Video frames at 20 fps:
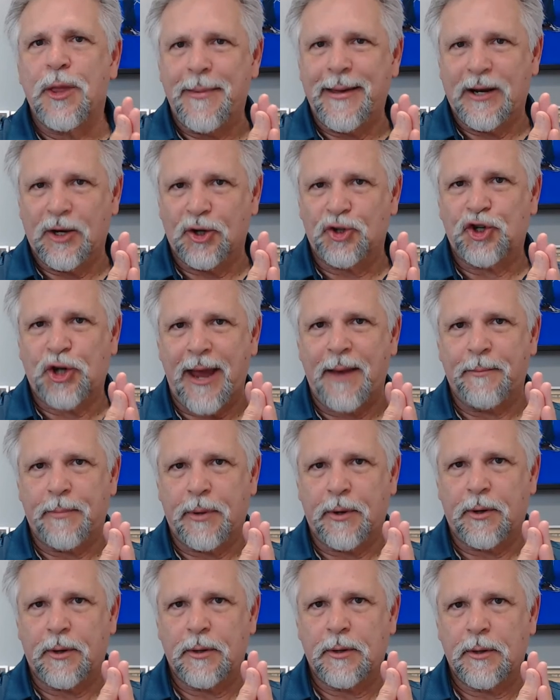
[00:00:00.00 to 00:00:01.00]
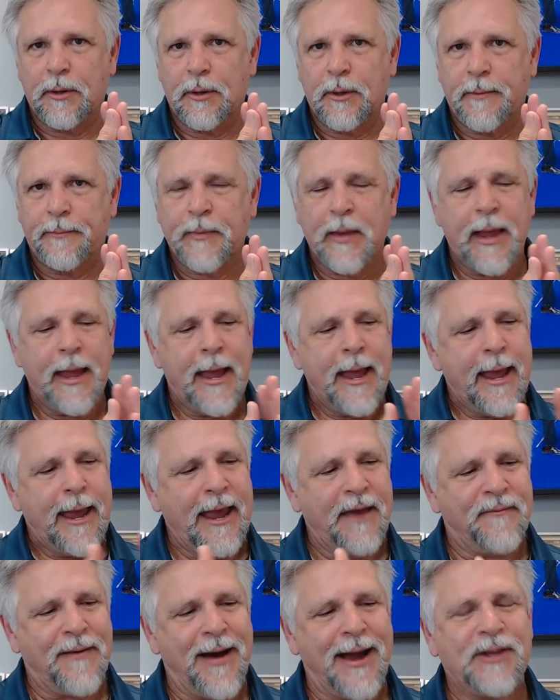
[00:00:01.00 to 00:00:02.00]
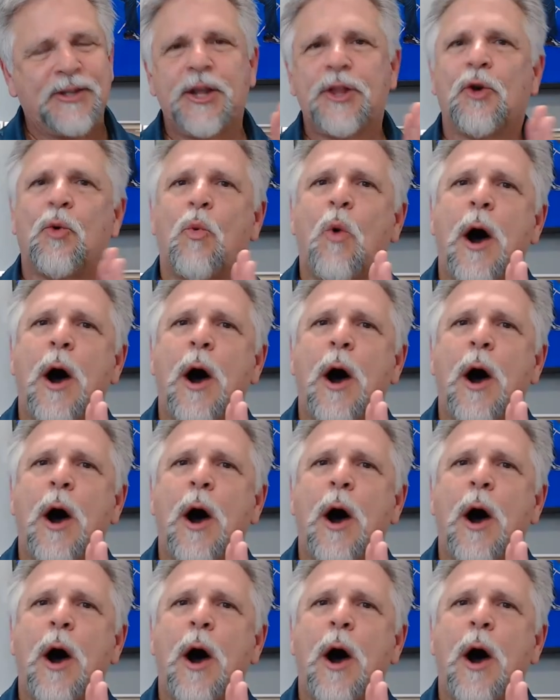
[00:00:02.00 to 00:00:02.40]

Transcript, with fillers: the middle chamber. If I see the